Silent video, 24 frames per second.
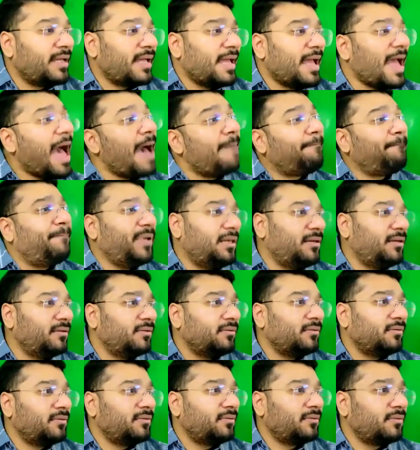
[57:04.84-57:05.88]
Apple
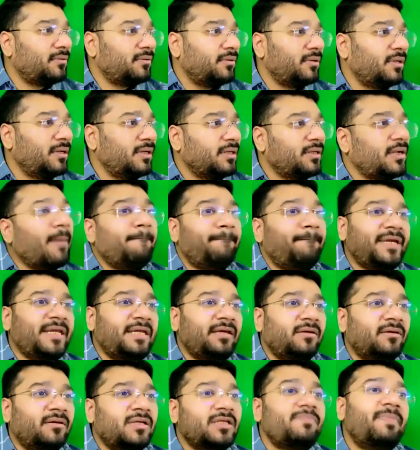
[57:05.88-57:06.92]

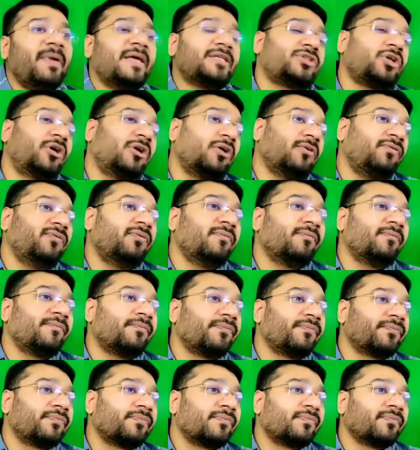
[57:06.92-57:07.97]
company is based out of
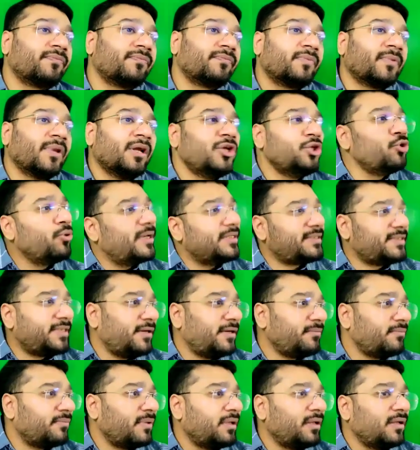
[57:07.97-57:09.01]
USA.